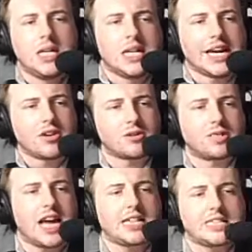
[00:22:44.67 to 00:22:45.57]
Ingram
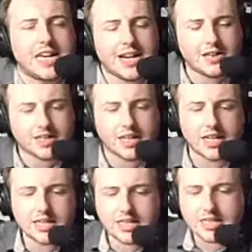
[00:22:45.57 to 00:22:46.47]
stays 6th.
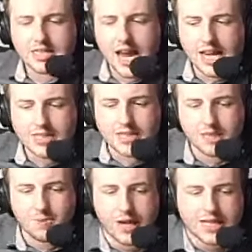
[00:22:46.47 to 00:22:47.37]
Thurxton stays
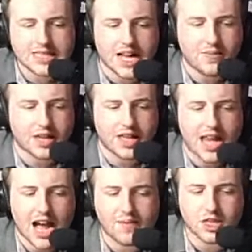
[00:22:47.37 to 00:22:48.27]
into P7. They
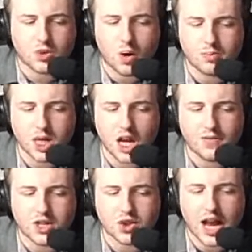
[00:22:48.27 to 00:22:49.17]
haven't swapped
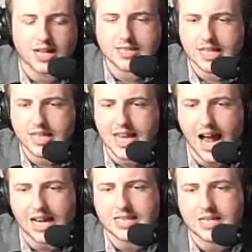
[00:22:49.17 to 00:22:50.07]
over tracks
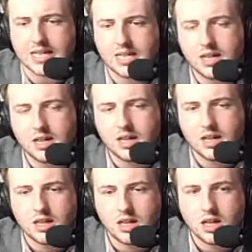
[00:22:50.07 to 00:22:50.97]
yet.
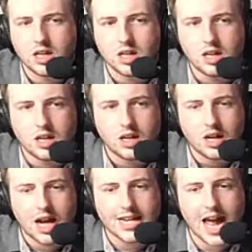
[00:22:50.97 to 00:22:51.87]

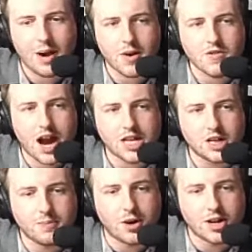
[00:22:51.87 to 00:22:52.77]
And now we ride
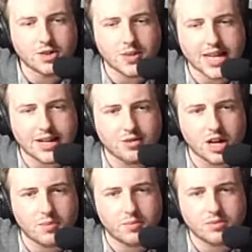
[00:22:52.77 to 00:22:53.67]
on board with
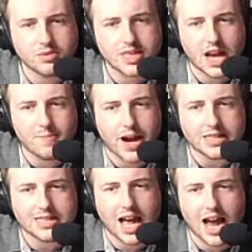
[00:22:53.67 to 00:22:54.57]
Ingram side by
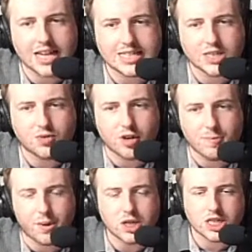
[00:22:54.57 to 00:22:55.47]
side as Rory
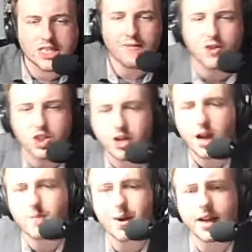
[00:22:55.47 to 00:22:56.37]
Butcher's left the door
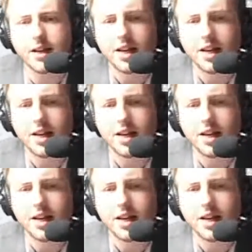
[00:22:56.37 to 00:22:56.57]
open.